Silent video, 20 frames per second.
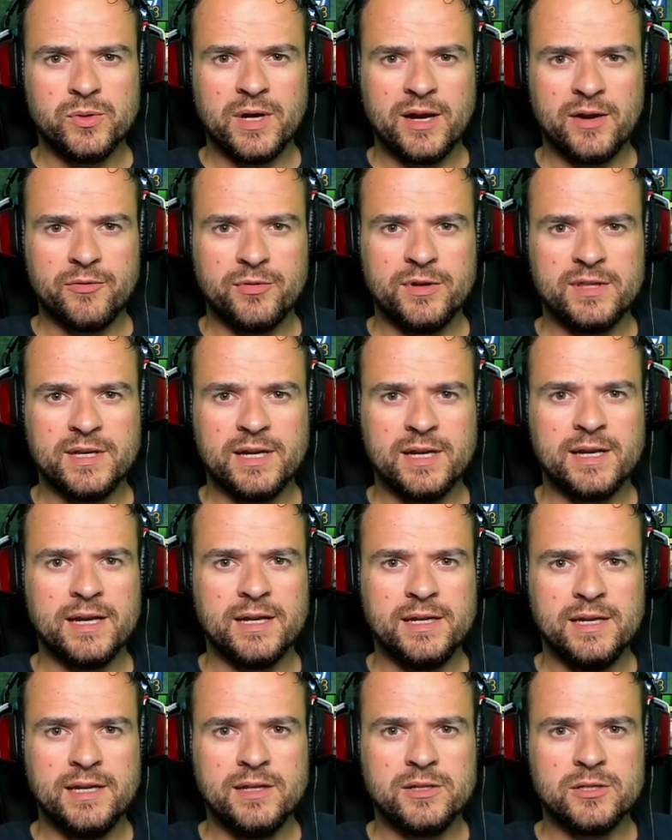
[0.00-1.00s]
everything they
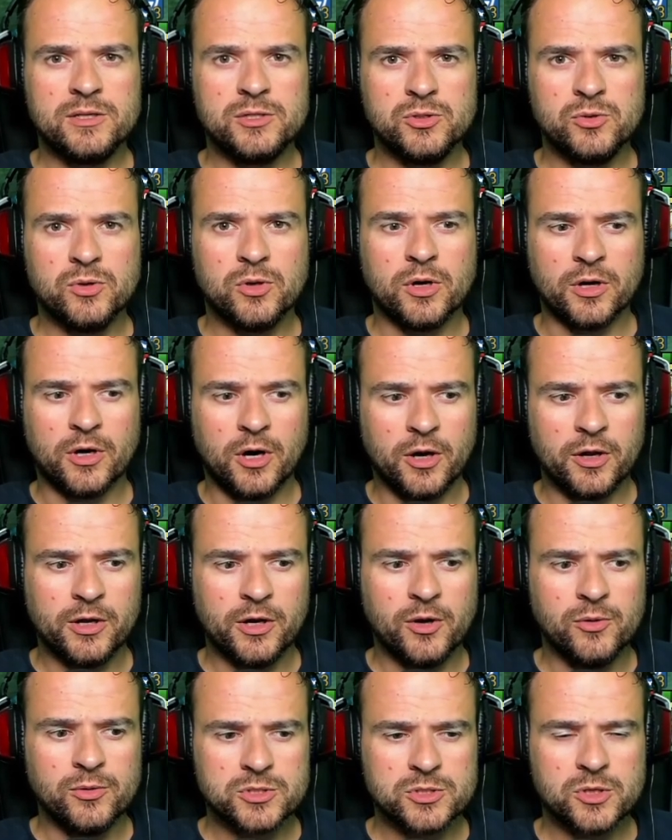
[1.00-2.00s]
need to do on
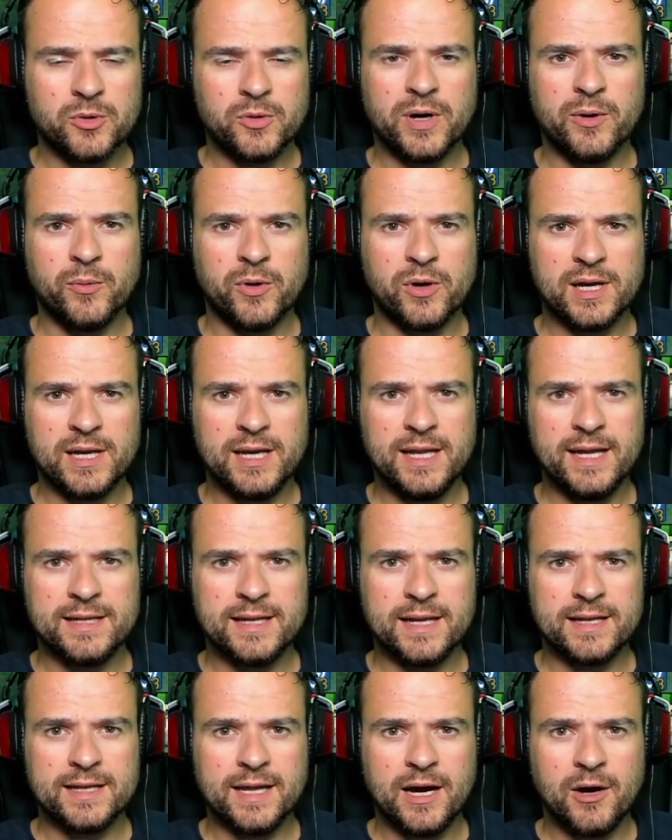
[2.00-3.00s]
auto, so I will click
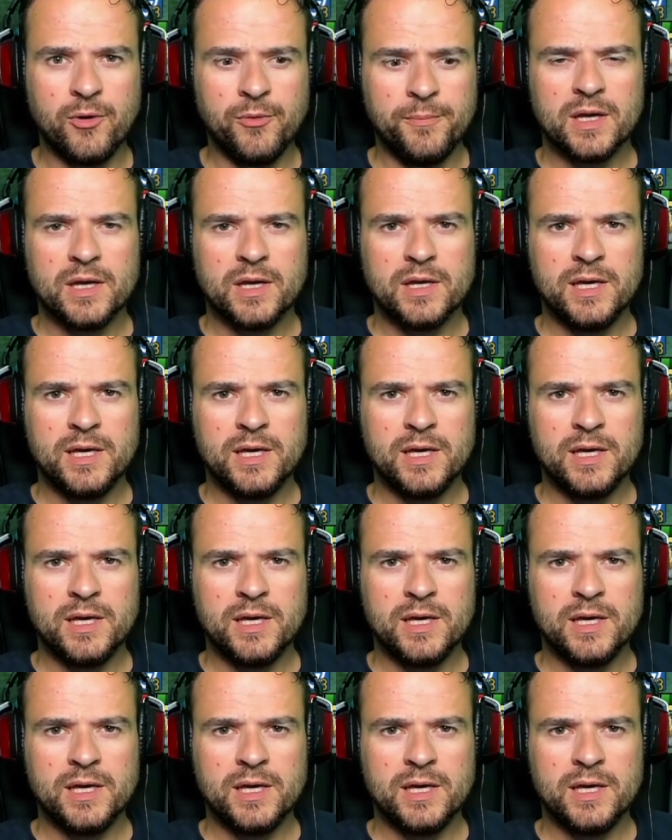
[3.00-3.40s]
that now.